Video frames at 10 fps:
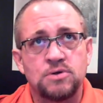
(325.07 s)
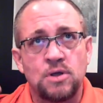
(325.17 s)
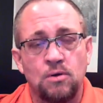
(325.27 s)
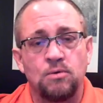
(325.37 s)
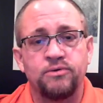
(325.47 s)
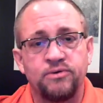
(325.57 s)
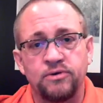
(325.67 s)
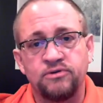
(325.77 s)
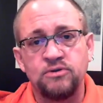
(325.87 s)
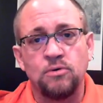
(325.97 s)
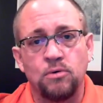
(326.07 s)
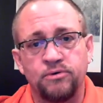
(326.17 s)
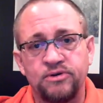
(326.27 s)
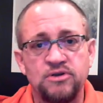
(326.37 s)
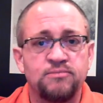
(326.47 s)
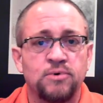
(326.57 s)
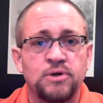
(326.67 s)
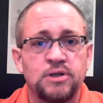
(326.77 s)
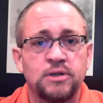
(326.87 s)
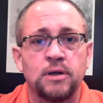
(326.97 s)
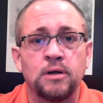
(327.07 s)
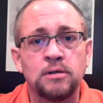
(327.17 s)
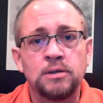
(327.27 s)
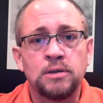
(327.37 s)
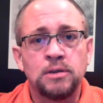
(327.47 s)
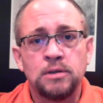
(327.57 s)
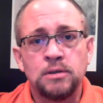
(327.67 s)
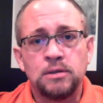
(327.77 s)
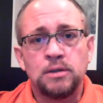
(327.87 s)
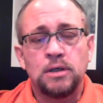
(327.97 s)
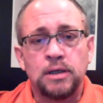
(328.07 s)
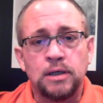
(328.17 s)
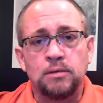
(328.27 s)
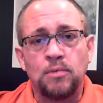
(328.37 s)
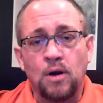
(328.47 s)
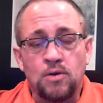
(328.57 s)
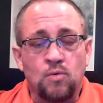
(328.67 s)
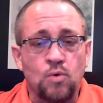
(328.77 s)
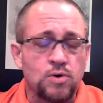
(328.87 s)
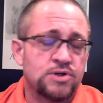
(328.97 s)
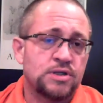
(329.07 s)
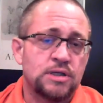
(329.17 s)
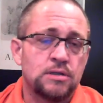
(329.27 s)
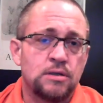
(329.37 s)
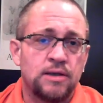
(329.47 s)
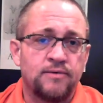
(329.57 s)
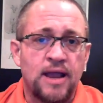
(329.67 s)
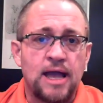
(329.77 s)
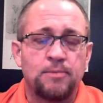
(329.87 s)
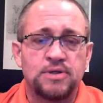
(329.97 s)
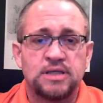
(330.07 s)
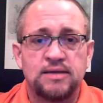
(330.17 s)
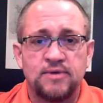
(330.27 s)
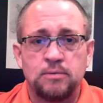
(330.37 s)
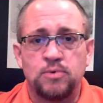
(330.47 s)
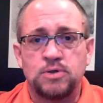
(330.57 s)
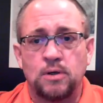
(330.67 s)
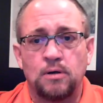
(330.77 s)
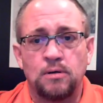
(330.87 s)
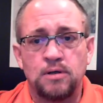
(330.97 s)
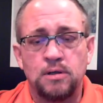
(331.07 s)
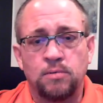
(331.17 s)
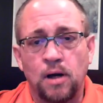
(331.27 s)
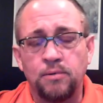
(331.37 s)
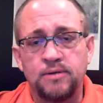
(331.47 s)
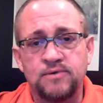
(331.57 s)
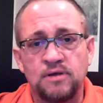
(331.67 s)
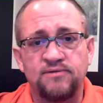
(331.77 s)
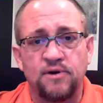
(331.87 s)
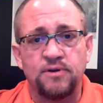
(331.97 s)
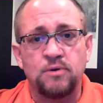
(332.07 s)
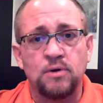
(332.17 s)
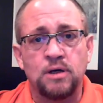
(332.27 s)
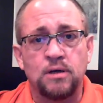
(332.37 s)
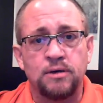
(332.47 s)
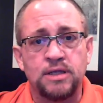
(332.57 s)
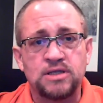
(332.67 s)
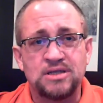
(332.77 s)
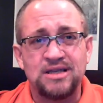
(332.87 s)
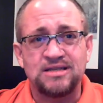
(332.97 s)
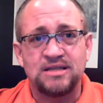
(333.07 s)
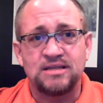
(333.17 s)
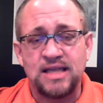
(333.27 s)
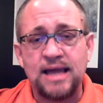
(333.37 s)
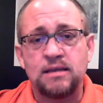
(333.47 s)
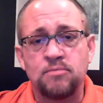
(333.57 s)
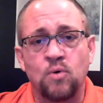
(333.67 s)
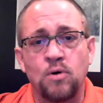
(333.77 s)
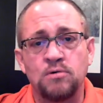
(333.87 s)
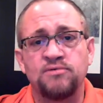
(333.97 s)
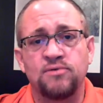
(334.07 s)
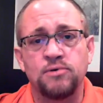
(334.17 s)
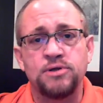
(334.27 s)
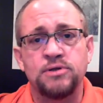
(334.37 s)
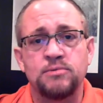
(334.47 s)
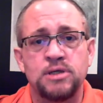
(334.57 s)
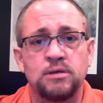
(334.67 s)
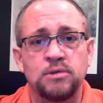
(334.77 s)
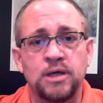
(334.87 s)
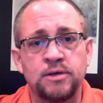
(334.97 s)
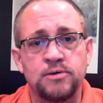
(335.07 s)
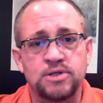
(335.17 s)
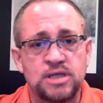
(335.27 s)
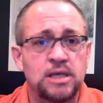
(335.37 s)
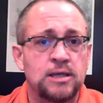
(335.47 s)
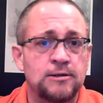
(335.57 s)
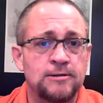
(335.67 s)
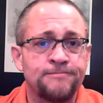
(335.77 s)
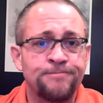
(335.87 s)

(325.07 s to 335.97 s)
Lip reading: holes, those two holes that you put in there, are the worst that ever happened to that vapor retarder, that you probably have done fairly well. And it's that important for you to be able to understand